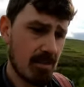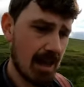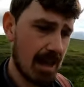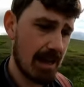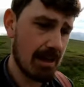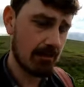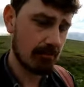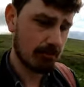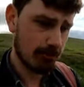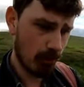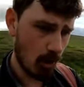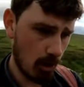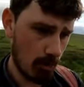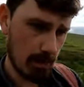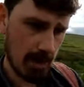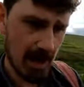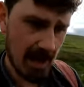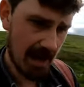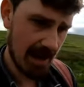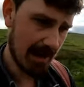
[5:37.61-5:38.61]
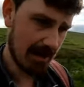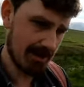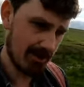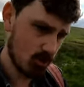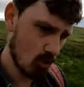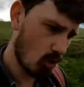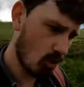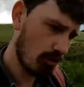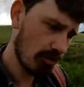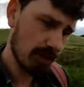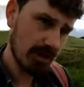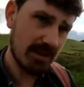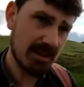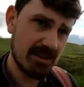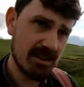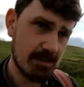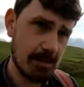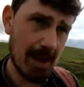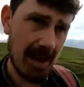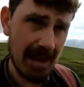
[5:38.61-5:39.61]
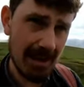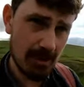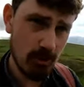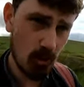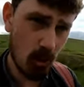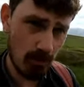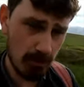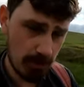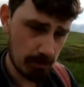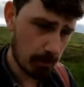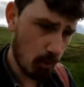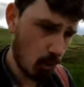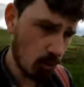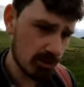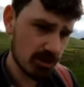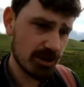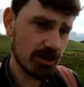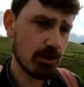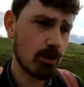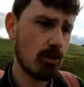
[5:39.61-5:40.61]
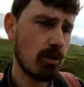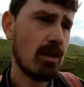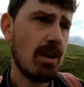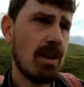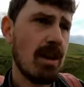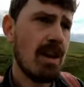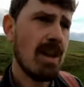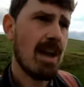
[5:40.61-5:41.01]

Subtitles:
and from northern Spain, northern Portugal,